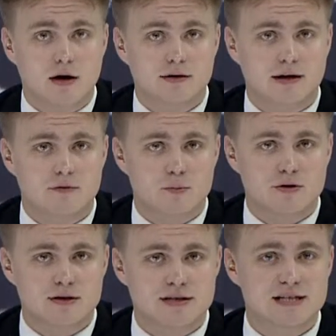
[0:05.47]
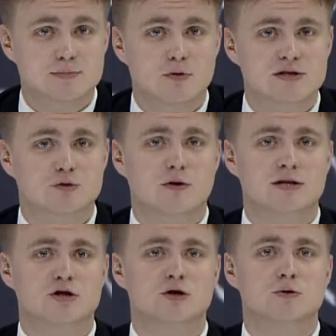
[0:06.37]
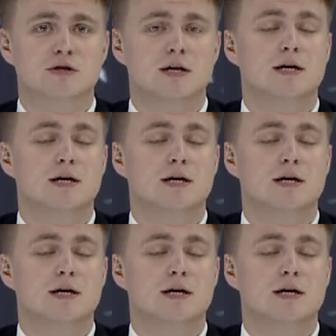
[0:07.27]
government has expressed gratitude